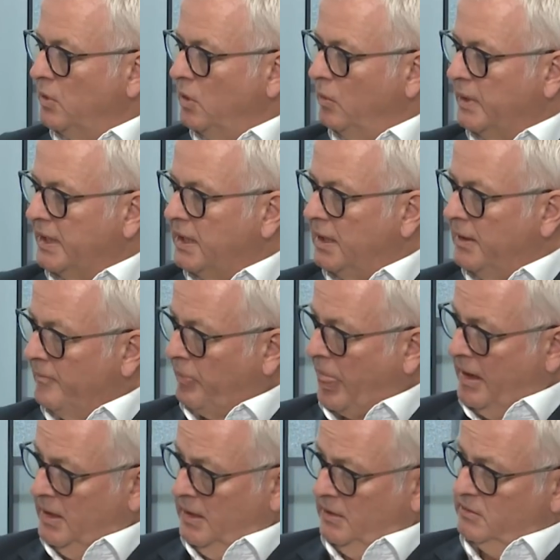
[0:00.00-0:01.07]
per week.
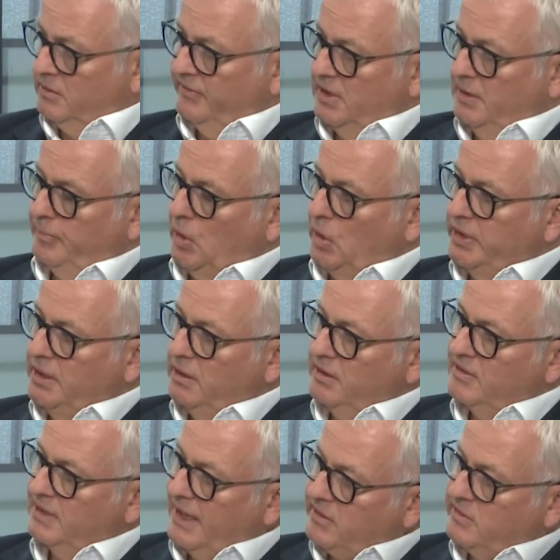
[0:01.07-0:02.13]
So if the employee
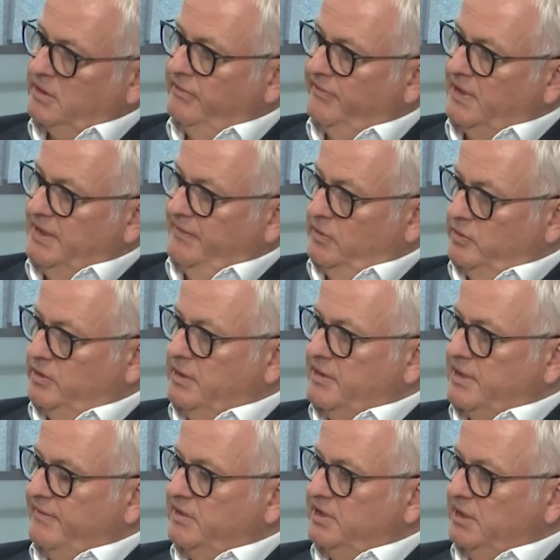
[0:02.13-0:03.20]
earns less than
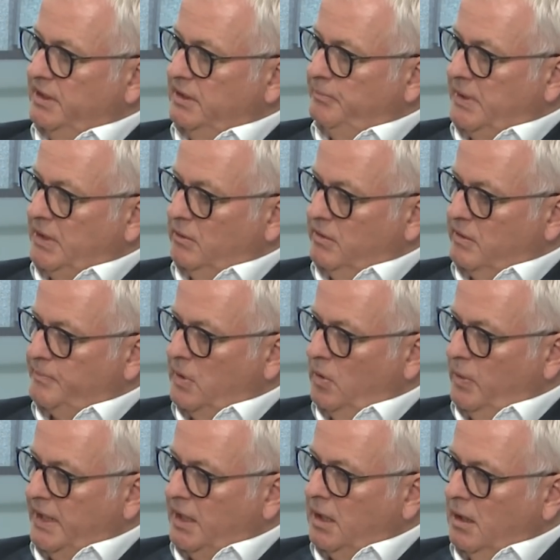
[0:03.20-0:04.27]
£579 per
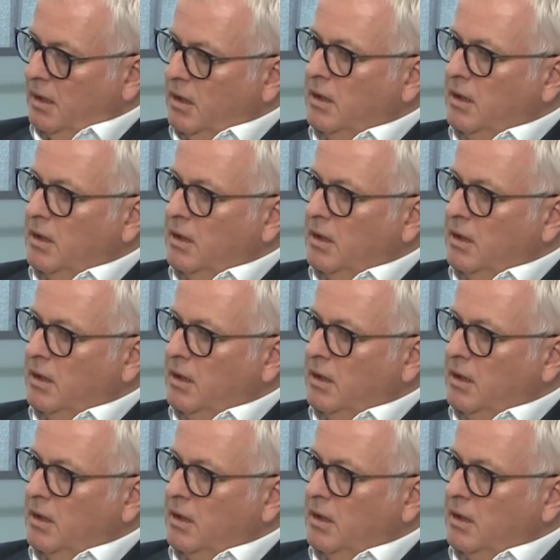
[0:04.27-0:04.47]
week,